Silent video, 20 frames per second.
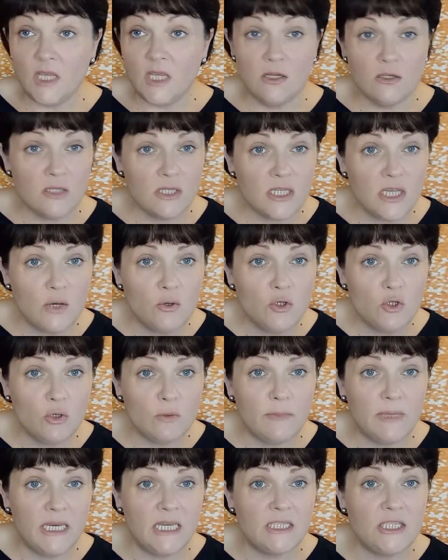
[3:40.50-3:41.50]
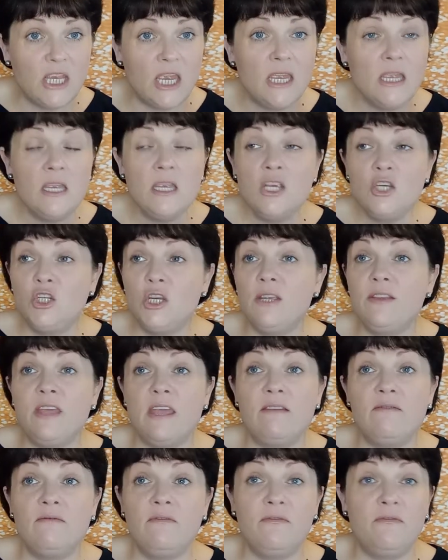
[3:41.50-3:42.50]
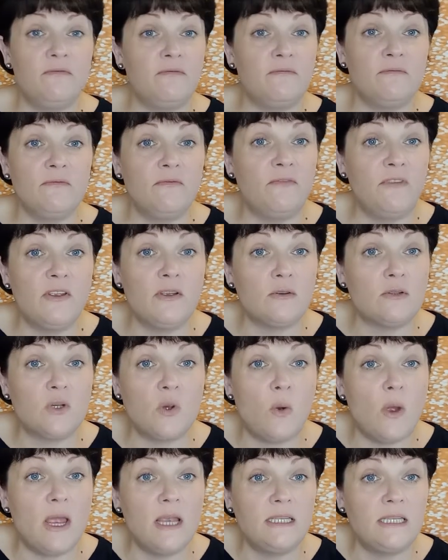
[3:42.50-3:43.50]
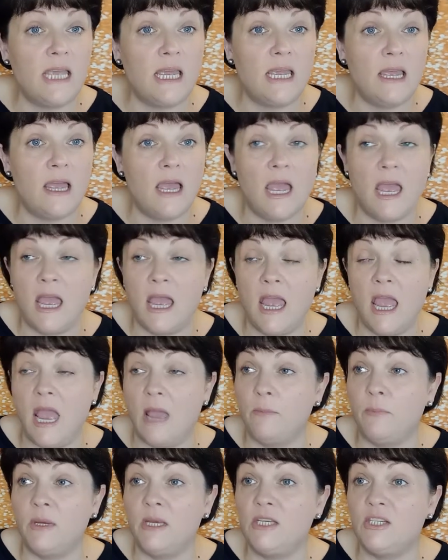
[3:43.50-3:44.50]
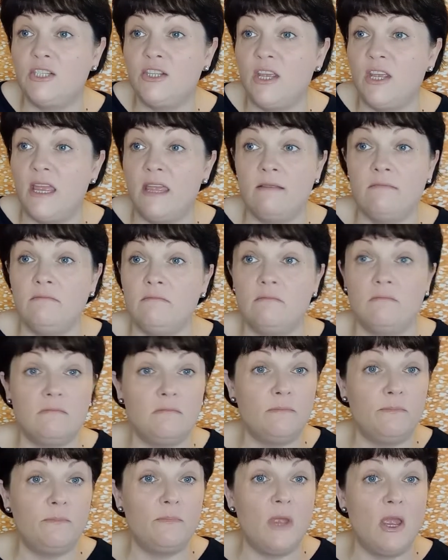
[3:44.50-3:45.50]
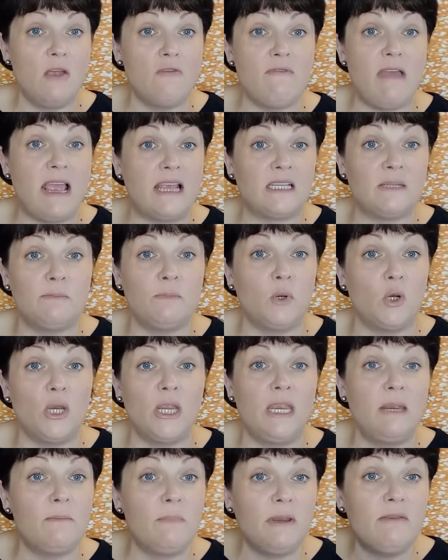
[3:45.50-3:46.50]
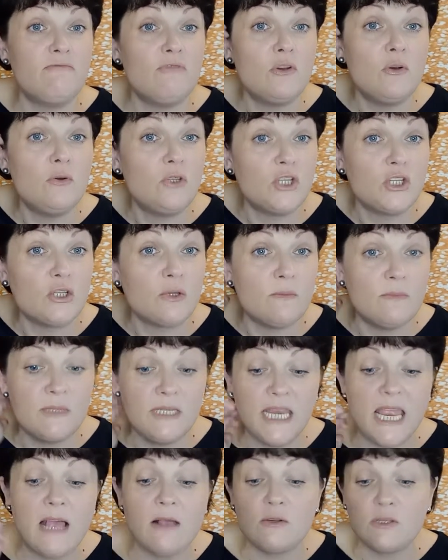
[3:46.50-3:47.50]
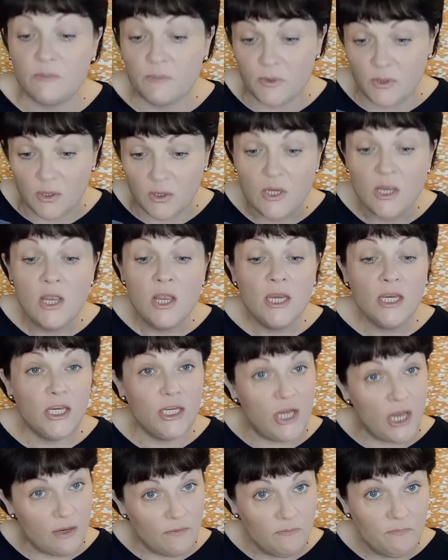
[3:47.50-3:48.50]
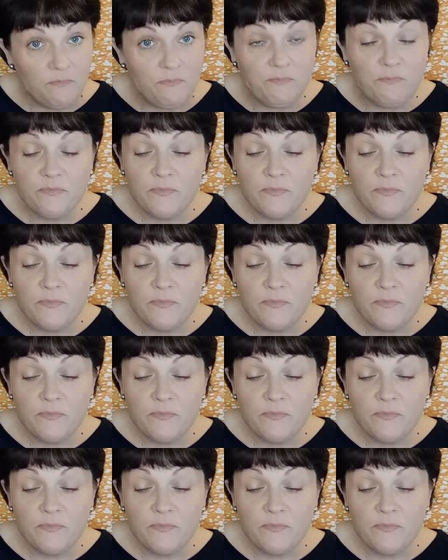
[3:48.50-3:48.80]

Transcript: on social media, she then feels quite a happy to then harass, bully and be rude to somebody else. But, you know,